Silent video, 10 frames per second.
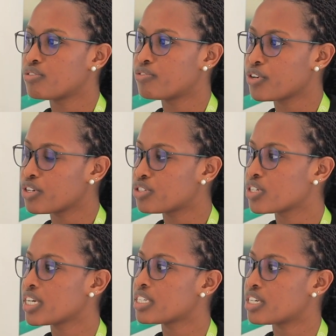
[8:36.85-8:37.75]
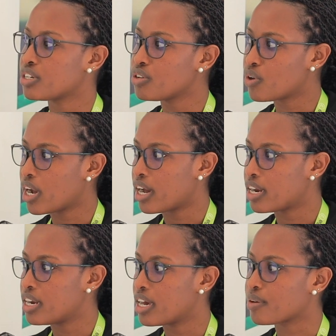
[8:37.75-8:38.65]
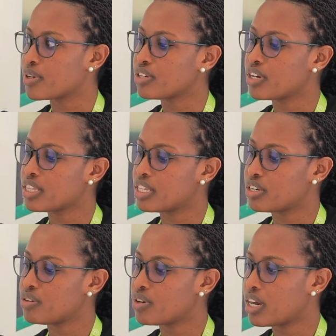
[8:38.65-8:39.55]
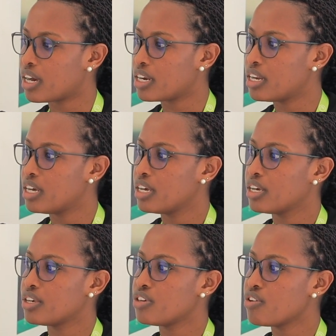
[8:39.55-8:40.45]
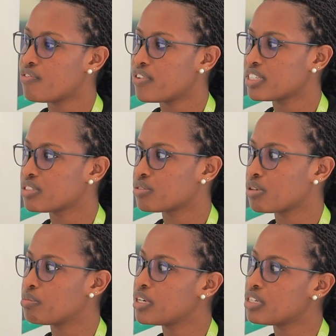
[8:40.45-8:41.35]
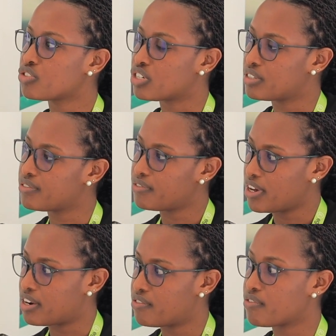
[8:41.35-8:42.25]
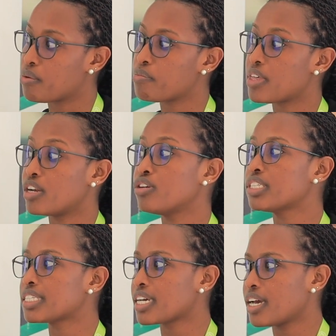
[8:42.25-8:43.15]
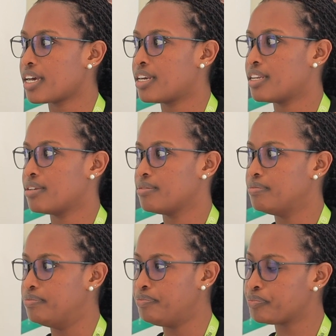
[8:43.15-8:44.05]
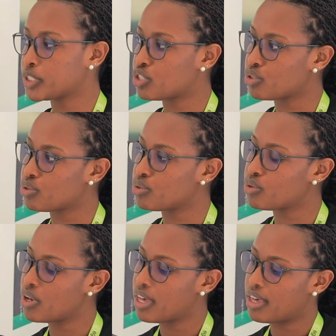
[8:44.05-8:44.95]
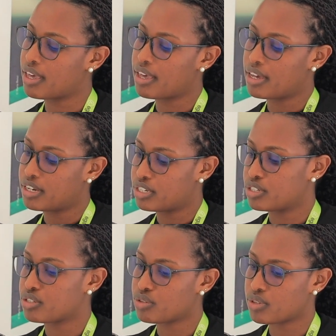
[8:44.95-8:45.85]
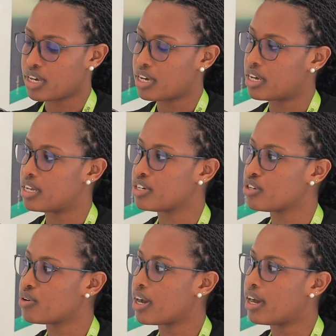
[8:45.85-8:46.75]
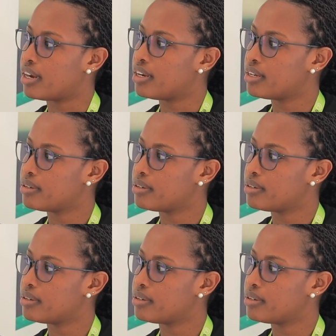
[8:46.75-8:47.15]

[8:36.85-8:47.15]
for you to get a new card. And when you get the new card, your funds will be transferred from the lost card to the new card.